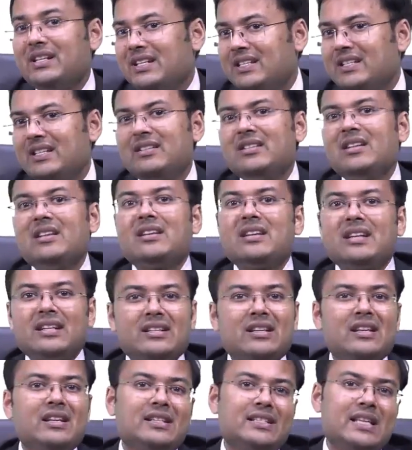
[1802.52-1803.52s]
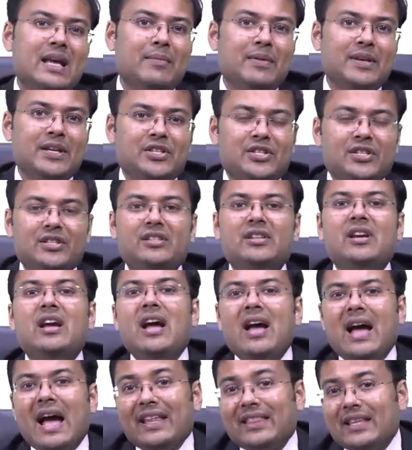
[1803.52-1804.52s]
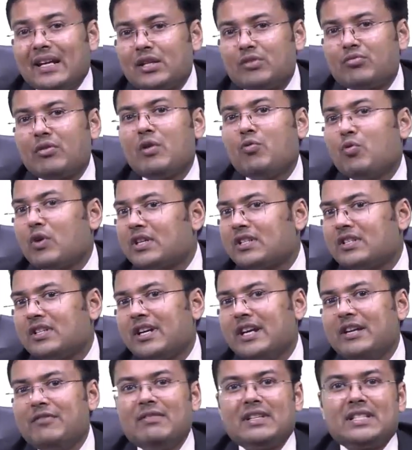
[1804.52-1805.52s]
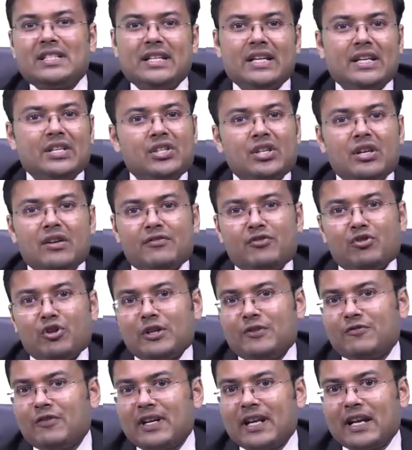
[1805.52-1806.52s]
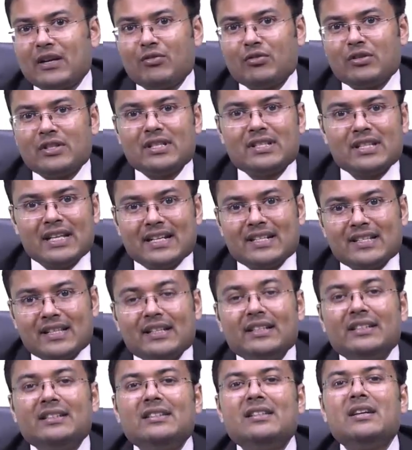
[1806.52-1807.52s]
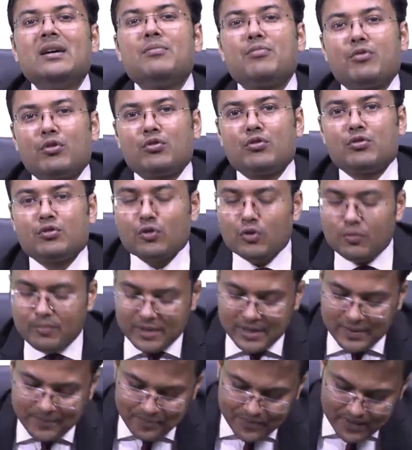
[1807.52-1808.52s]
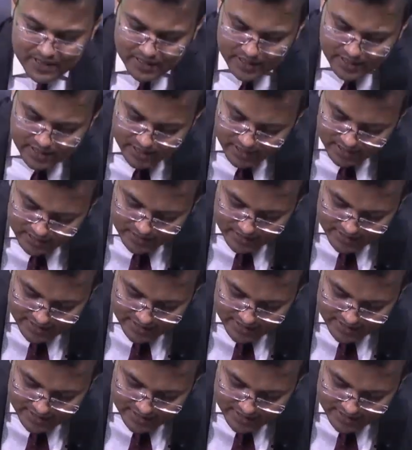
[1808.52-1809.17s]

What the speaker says: digital rectal examination, and that's why what's the investigation of choice for diagnosis? It's the proctoscopy. Other